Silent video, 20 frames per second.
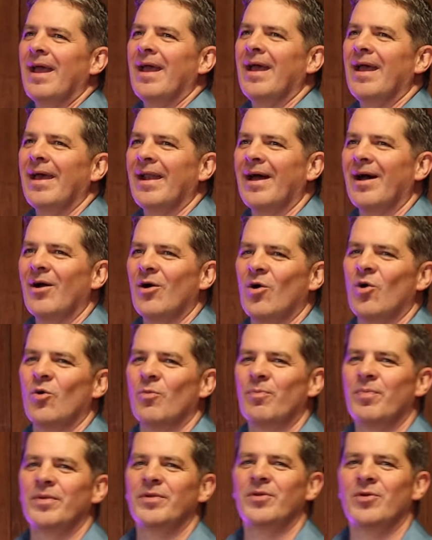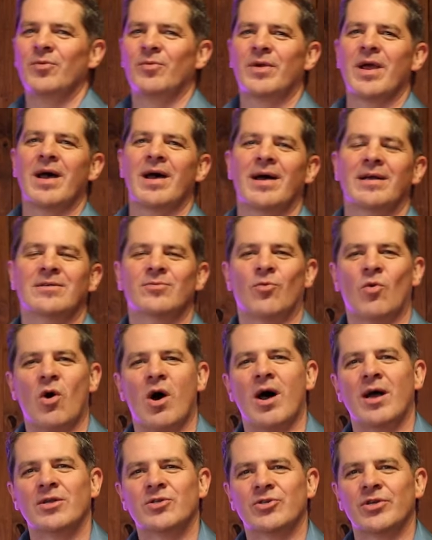And I hope you guys
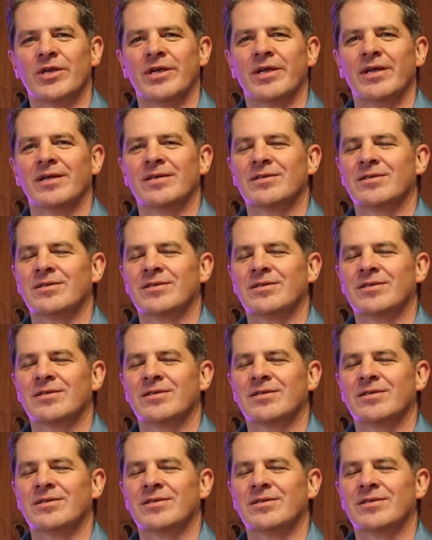watching,